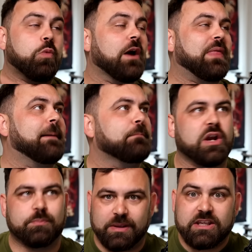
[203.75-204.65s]
why that
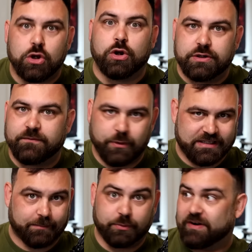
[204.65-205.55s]
might be good, for
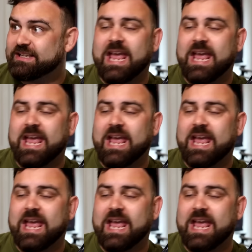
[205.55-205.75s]
example, right?